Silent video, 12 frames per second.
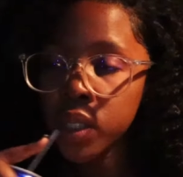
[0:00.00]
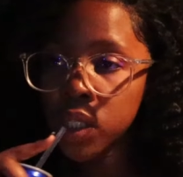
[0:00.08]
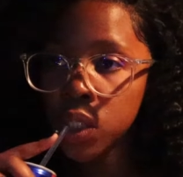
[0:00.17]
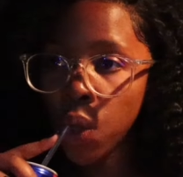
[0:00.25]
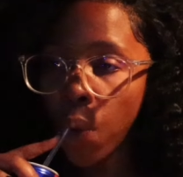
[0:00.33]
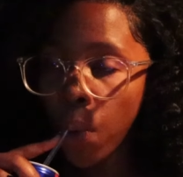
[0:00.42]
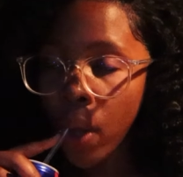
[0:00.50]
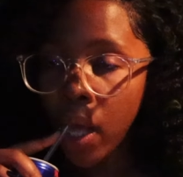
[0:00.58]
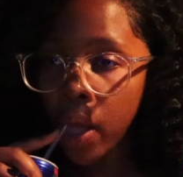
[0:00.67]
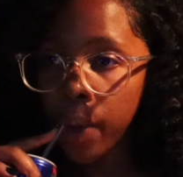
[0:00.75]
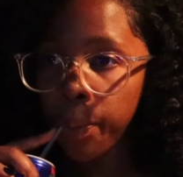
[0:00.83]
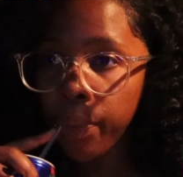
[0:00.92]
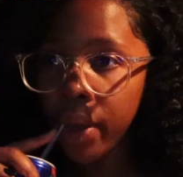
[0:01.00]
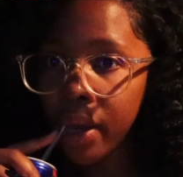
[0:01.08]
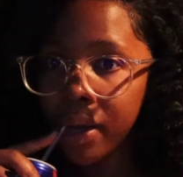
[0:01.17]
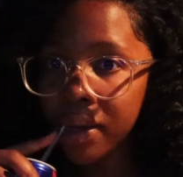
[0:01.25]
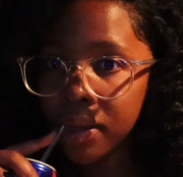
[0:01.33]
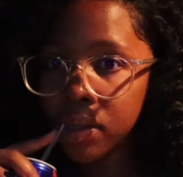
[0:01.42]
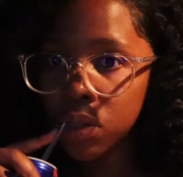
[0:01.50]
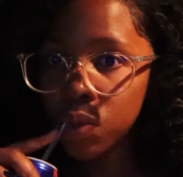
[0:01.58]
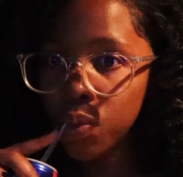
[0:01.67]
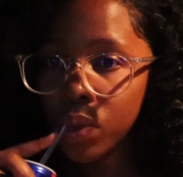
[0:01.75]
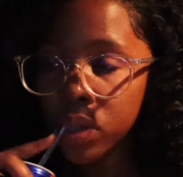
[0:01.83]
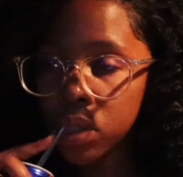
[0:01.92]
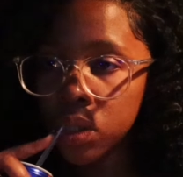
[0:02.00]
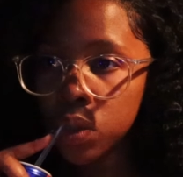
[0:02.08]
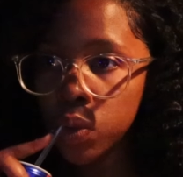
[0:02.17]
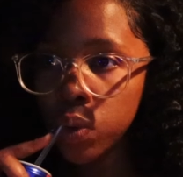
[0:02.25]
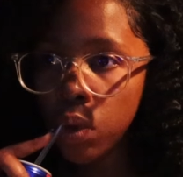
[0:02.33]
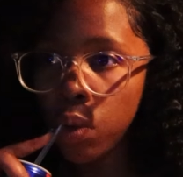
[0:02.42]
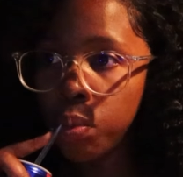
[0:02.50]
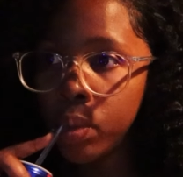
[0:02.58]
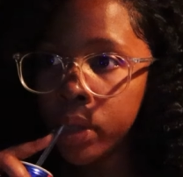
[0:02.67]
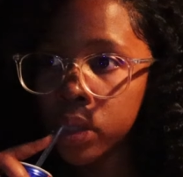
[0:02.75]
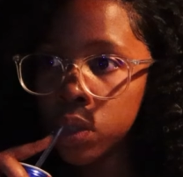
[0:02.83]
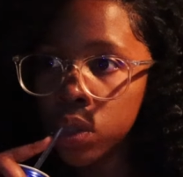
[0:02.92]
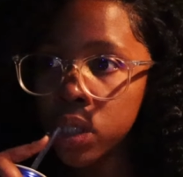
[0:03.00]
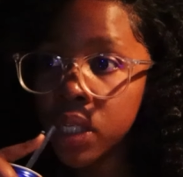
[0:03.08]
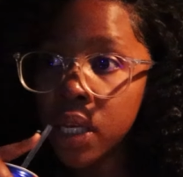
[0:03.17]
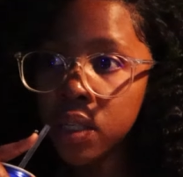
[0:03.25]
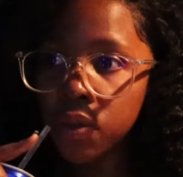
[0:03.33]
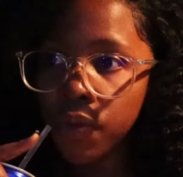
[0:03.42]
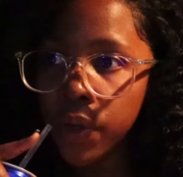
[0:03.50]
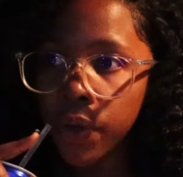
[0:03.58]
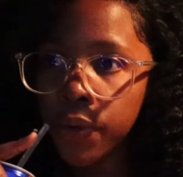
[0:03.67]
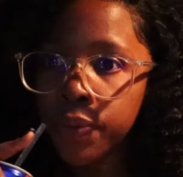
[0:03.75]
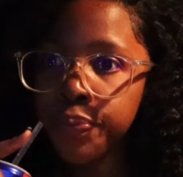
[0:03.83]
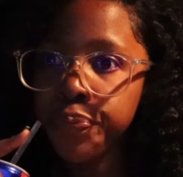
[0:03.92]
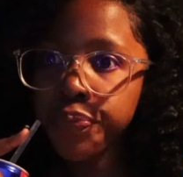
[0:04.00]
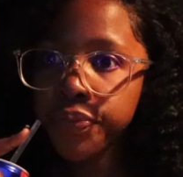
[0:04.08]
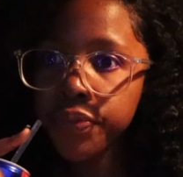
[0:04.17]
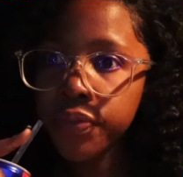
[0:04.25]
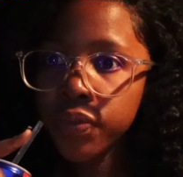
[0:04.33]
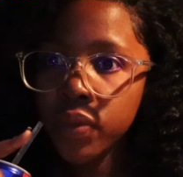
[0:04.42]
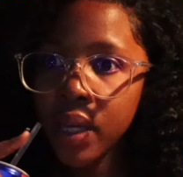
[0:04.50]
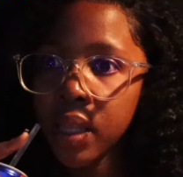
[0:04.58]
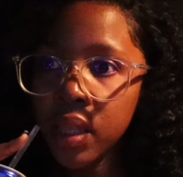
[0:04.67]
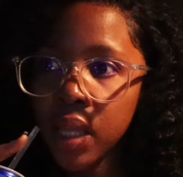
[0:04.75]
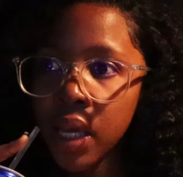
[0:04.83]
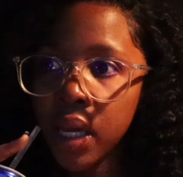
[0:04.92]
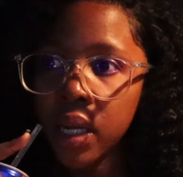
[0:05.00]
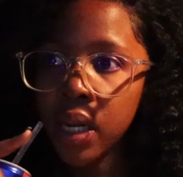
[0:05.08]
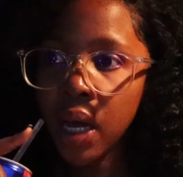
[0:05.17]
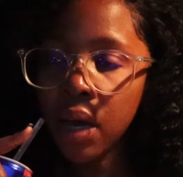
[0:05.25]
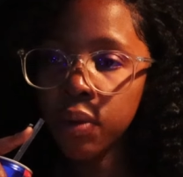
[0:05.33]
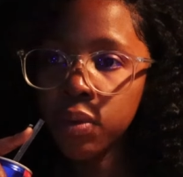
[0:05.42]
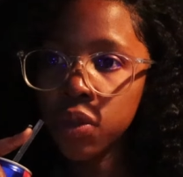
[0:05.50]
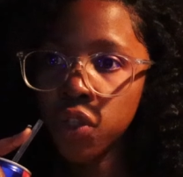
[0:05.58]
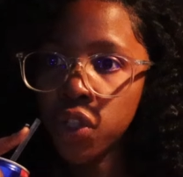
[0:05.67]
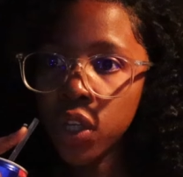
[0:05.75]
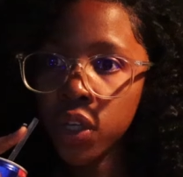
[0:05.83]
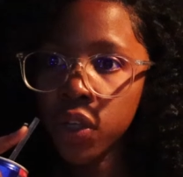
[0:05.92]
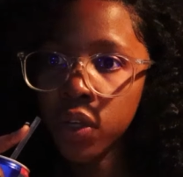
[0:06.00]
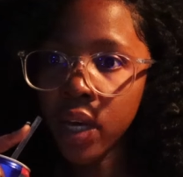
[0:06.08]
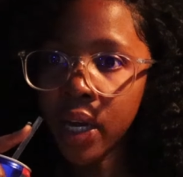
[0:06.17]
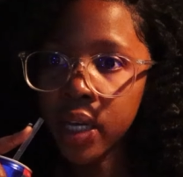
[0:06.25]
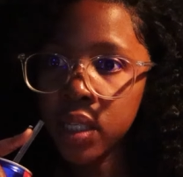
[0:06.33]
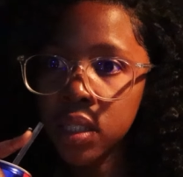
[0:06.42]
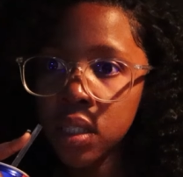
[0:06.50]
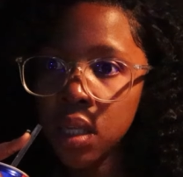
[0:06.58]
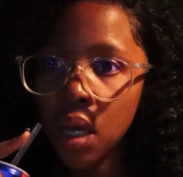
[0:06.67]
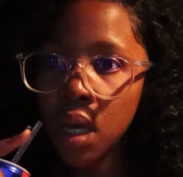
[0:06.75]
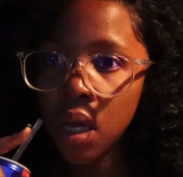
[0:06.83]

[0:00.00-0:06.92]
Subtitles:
So yeah guys, I just wanted to open today's video and then I will check you guys.